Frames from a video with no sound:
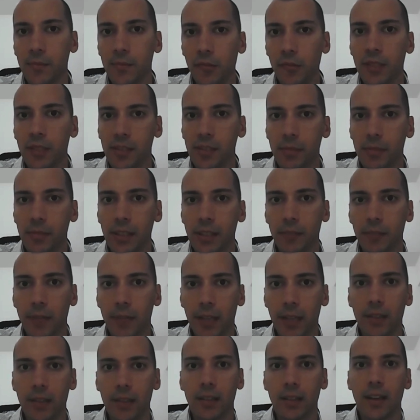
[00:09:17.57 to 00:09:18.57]
movements being
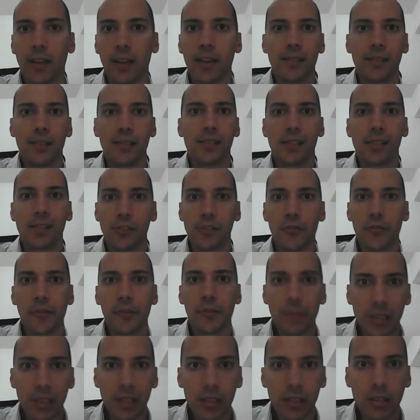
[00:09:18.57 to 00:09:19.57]
recognized as
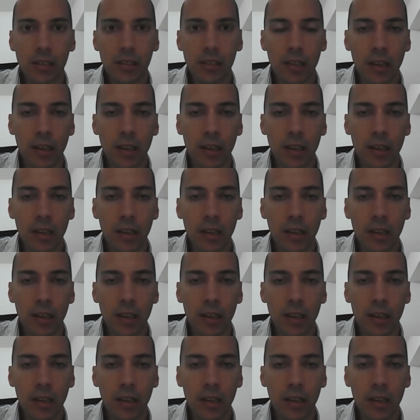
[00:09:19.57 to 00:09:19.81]
extremist.